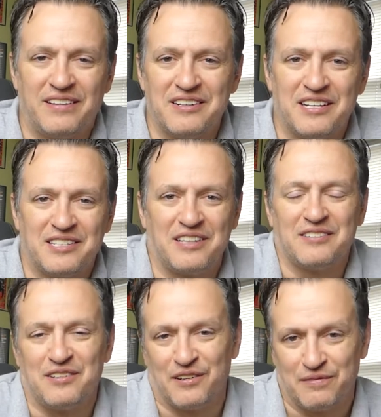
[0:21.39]

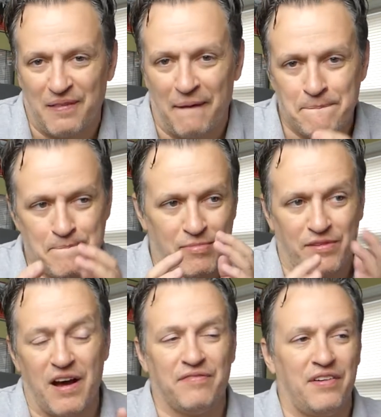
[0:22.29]
They're
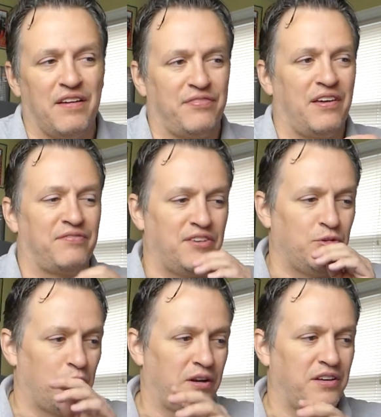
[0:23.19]
tough if
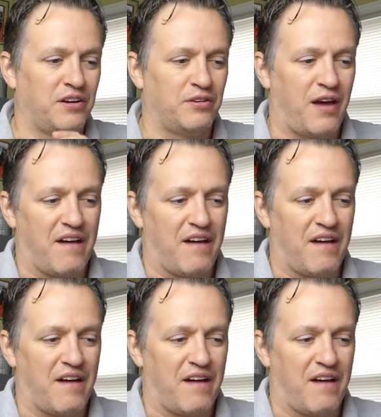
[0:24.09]
you